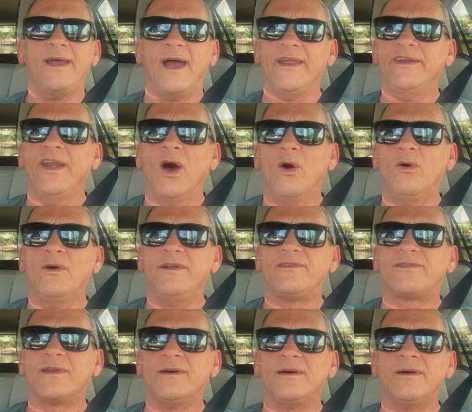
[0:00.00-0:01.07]
I know
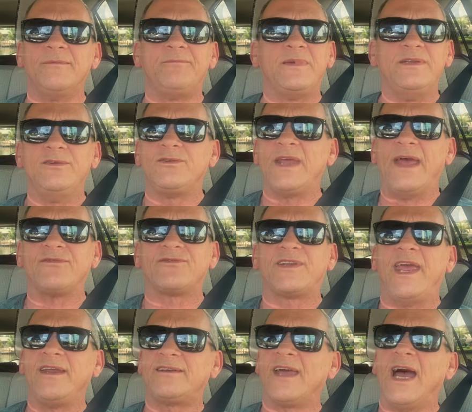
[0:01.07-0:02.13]
it's uh, you have to
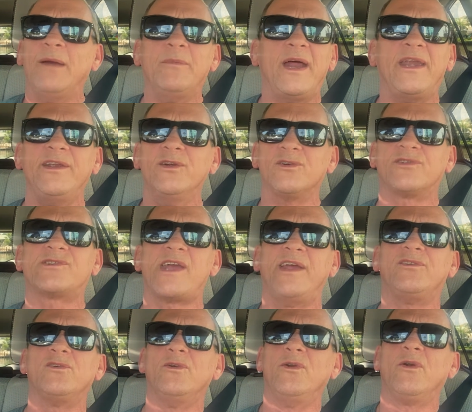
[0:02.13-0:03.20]
take time out of your
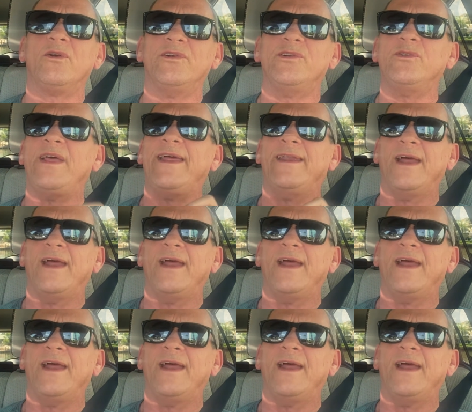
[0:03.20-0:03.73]
schedule in order to do that,